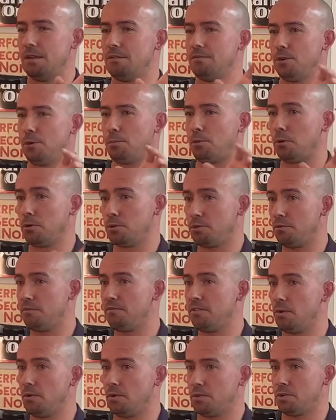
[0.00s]
of your personal
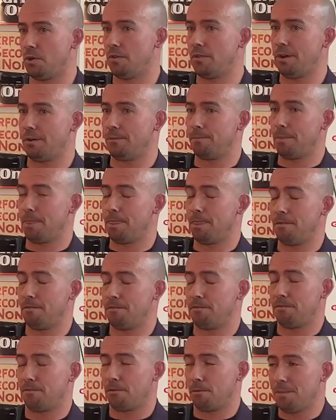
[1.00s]
photos on there.
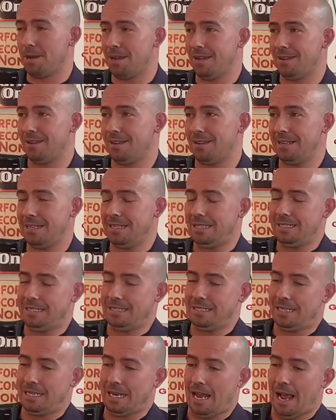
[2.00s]
For me,
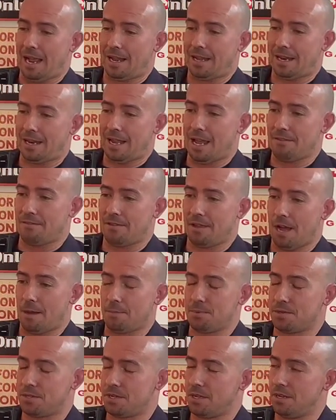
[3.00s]
I kind of have the
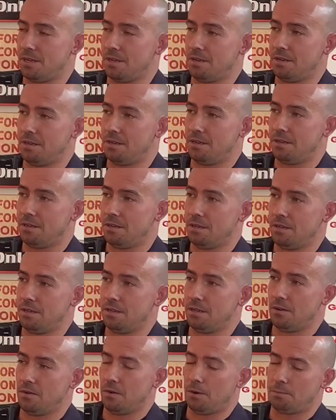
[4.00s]
opposite,
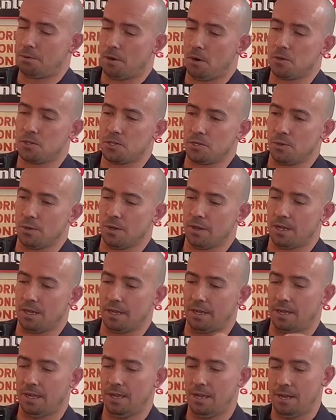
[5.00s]
you know, approach to it.
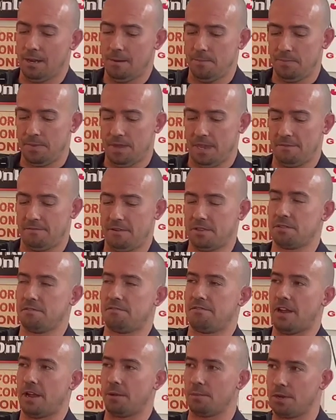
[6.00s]
Like, if it's a
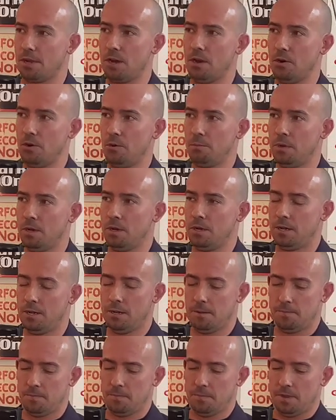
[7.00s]
family home,
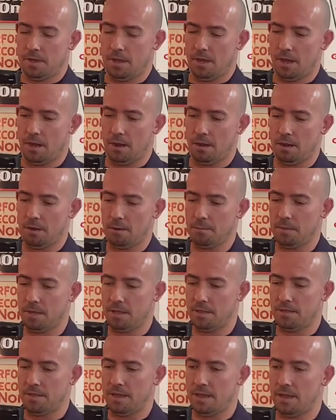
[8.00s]

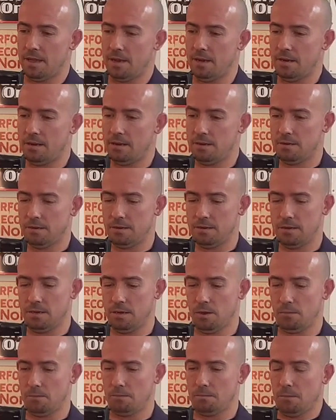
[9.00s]
then,
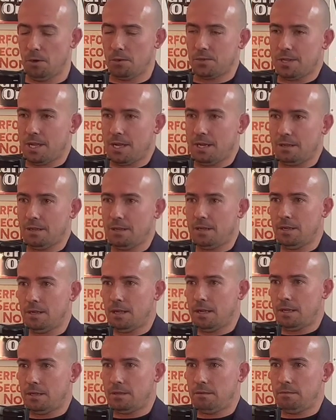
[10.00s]
you know, most likely
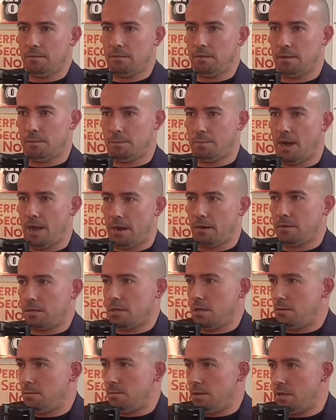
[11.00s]
like the buyer's
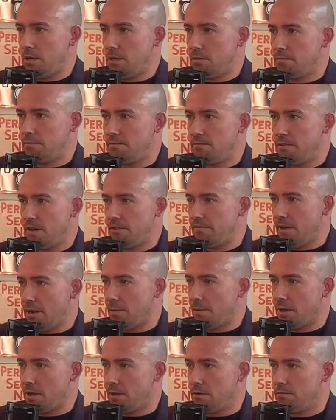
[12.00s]
going to be a
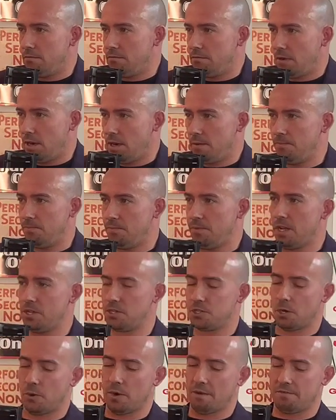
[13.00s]
family, right? And
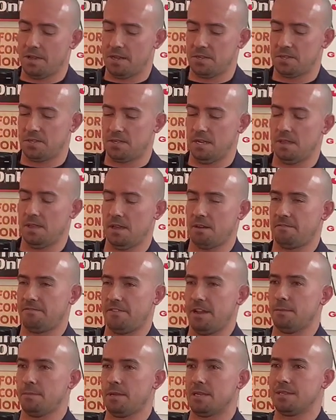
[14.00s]
so if they see that a
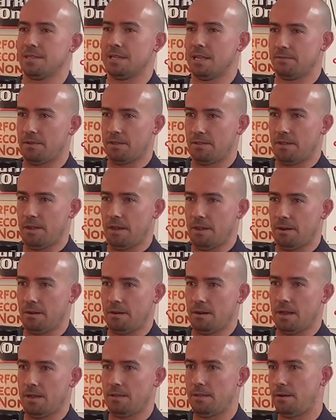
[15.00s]
family's living
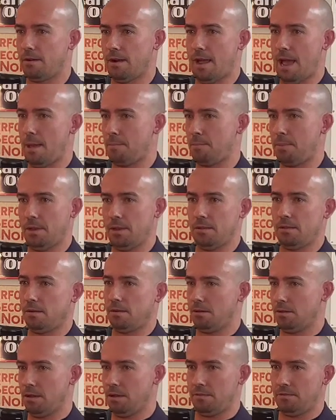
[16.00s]
there and they're happy and
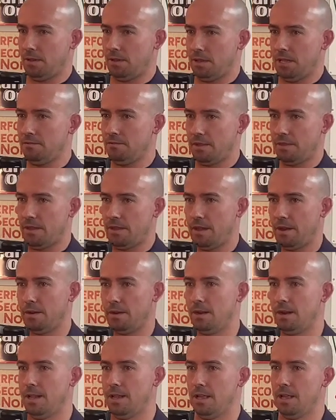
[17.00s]
they're loving living
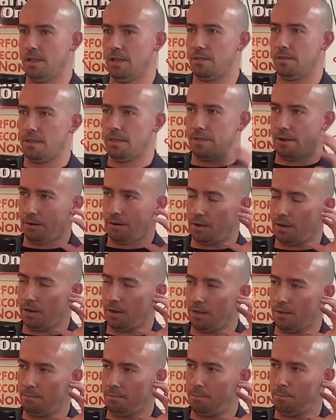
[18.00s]
there, then they're going
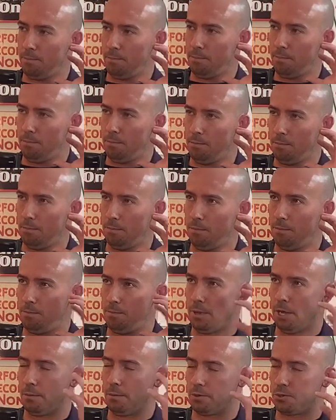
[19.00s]
to
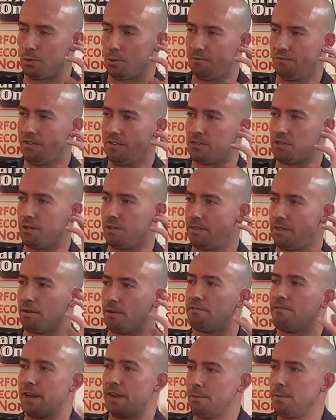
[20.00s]
be able to envision their
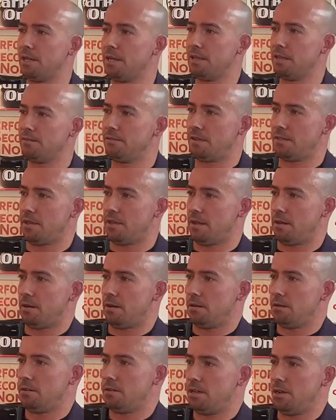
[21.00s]
family living
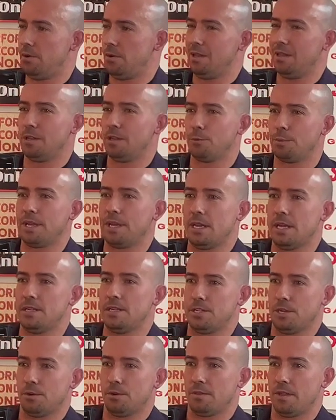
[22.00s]
there, you know, a little bit
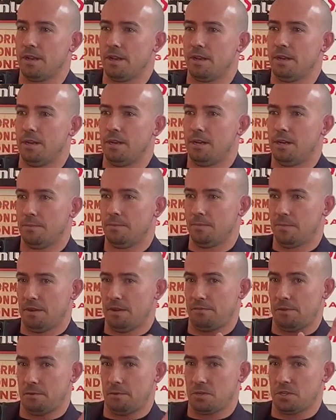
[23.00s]
easier than
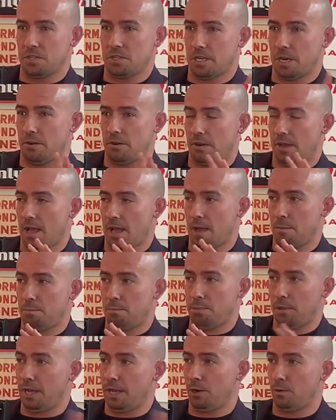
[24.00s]
if they're just staring at
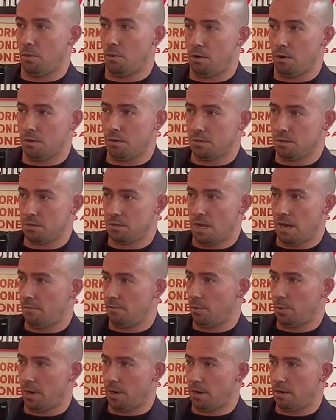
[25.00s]
blank walls
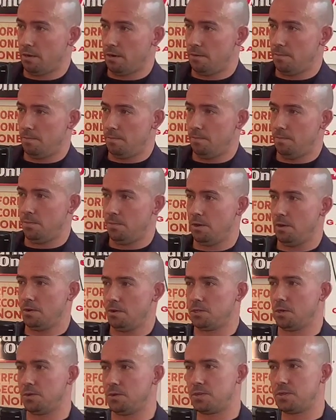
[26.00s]
everywhere. Right. You know,
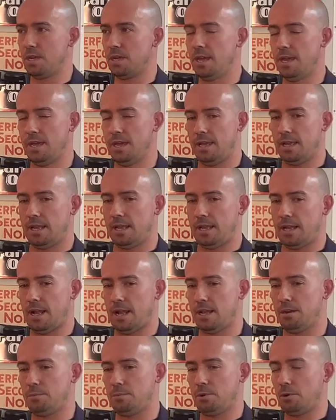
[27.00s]
so it's
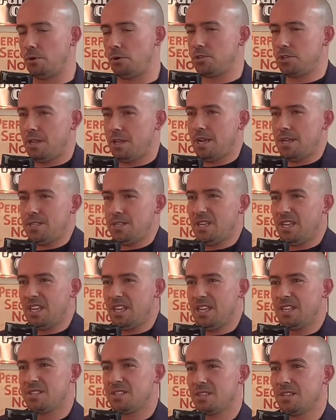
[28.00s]
kind of personalizing
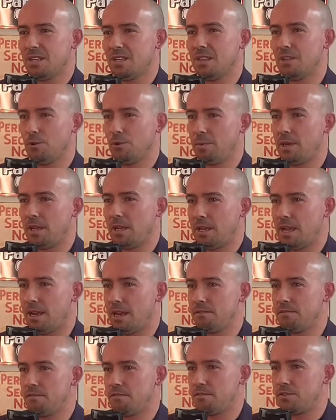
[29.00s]
it a little bit and
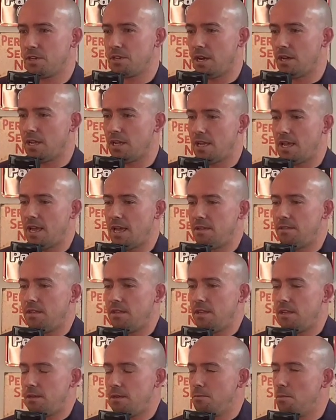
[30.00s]
kind of tugging at
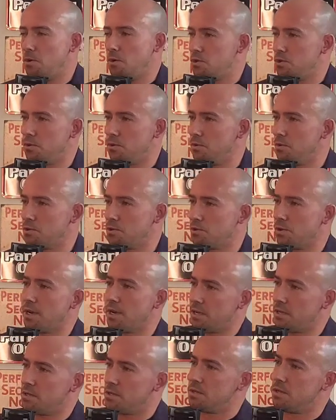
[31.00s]
the emotional
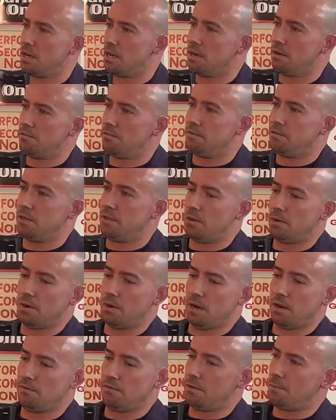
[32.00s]
strings of
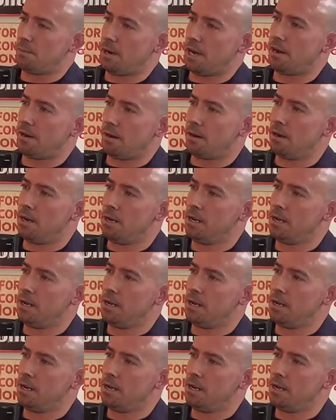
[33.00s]
the buyer.